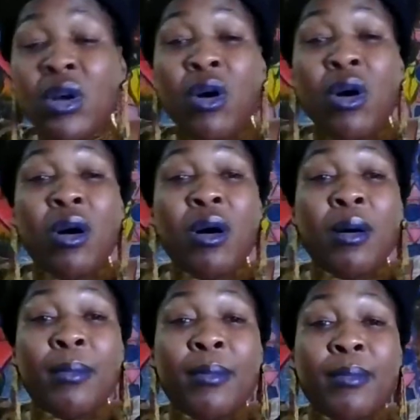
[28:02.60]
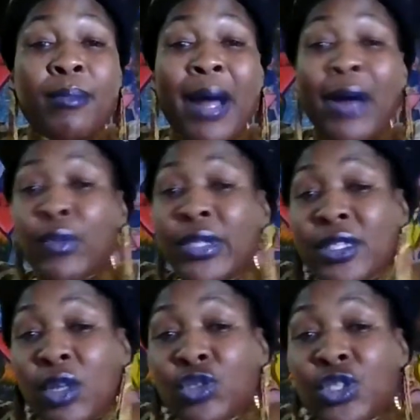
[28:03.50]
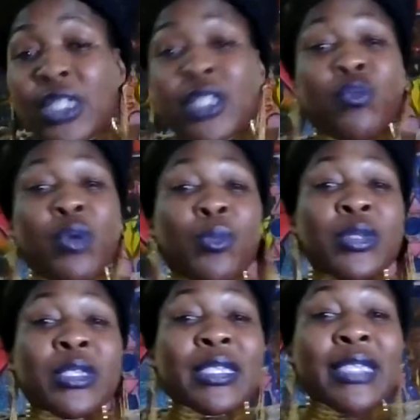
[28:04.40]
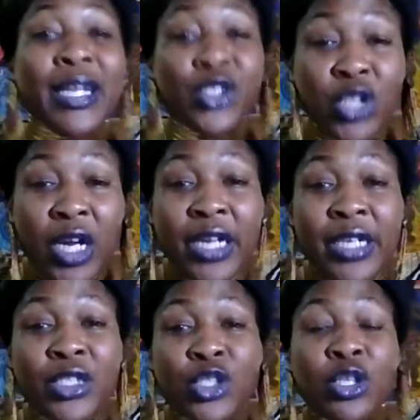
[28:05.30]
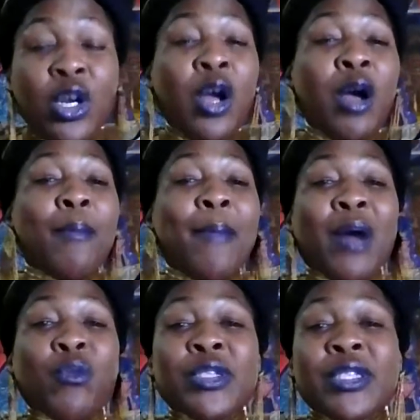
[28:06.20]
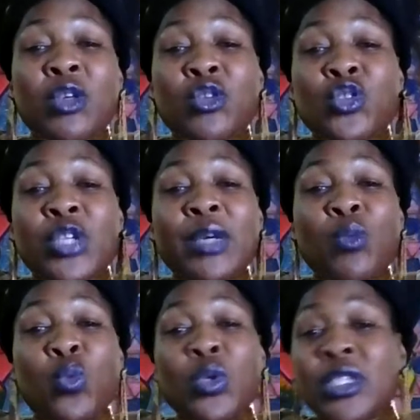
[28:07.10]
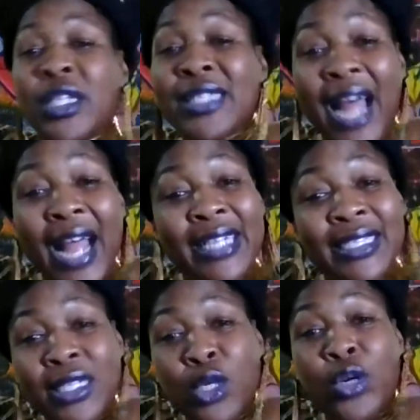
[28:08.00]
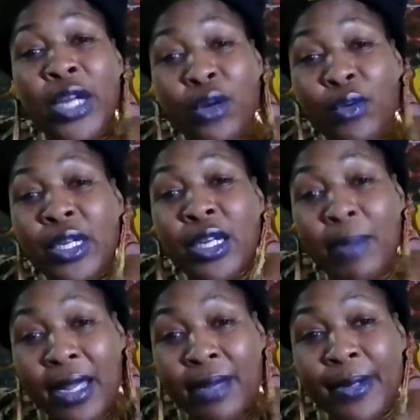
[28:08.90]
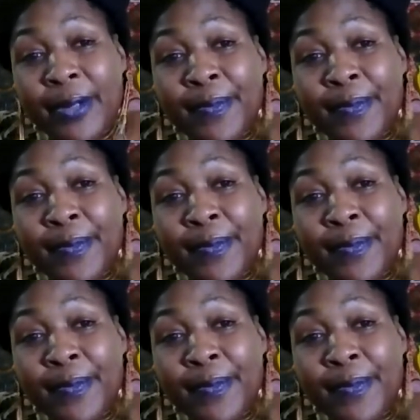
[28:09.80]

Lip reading: My research this rip was the sex change. My research does not entail carrying a baby.